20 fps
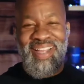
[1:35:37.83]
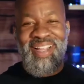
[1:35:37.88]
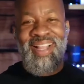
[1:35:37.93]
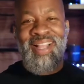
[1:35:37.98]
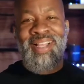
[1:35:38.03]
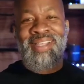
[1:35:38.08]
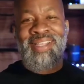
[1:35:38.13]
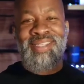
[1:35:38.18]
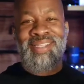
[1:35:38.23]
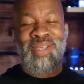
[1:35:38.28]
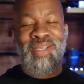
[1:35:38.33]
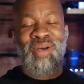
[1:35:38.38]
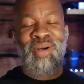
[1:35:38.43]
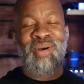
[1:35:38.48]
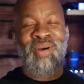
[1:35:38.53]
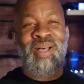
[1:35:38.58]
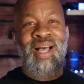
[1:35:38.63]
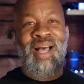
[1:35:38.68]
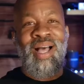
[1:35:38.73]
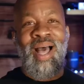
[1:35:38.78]
right?
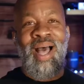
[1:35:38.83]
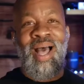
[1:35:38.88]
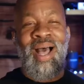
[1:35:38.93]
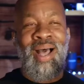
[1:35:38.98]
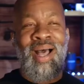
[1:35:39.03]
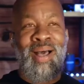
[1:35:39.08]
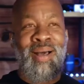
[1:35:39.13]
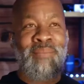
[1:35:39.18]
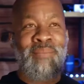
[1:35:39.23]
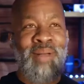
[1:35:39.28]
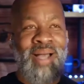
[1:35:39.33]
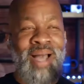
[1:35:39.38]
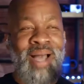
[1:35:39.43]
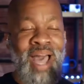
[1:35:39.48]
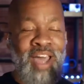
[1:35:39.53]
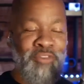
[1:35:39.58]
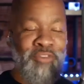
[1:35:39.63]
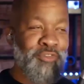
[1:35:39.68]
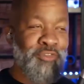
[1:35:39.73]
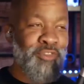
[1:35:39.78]
So
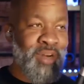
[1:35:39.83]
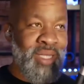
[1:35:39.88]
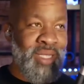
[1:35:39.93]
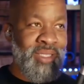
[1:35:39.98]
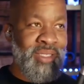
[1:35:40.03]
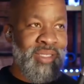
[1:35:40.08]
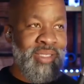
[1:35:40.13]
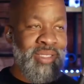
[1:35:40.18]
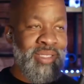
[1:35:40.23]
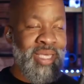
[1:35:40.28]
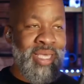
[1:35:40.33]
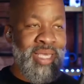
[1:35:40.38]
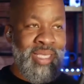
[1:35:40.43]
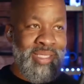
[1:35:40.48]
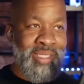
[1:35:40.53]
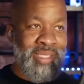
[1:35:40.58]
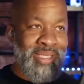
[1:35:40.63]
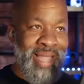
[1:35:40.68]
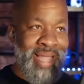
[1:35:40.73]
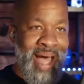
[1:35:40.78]
confidence
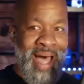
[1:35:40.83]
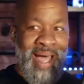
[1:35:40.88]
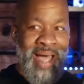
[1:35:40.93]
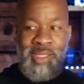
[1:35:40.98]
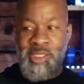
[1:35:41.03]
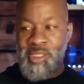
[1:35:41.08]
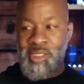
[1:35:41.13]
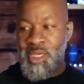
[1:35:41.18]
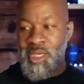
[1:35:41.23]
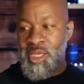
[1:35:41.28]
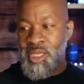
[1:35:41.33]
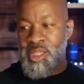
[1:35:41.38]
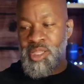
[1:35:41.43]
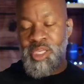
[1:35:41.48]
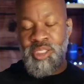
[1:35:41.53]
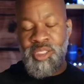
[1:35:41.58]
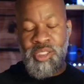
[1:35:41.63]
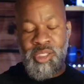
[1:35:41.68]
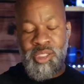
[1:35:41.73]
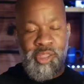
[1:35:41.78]
is not
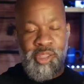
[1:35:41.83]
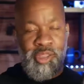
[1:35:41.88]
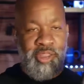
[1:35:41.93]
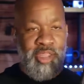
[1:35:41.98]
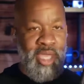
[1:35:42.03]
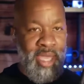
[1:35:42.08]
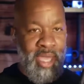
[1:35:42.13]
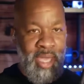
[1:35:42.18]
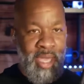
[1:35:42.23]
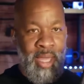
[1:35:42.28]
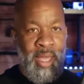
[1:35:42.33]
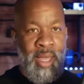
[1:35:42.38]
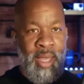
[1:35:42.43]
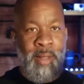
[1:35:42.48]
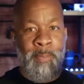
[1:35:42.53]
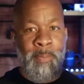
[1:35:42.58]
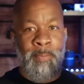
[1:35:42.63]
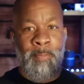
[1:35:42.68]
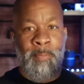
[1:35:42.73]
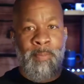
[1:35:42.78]
this
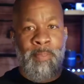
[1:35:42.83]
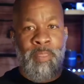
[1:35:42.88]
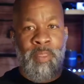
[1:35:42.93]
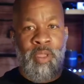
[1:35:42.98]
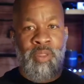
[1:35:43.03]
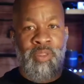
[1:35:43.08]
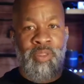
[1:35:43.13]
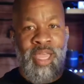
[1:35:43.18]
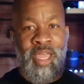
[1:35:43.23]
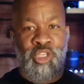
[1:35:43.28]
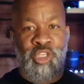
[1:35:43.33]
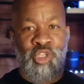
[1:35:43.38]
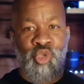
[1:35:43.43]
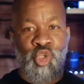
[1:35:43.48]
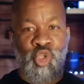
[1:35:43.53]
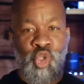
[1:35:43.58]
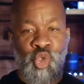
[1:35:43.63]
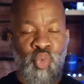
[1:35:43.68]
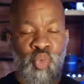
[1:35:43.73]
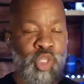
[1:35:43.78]
thing
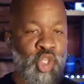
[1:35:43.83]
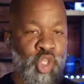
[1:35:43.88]
that you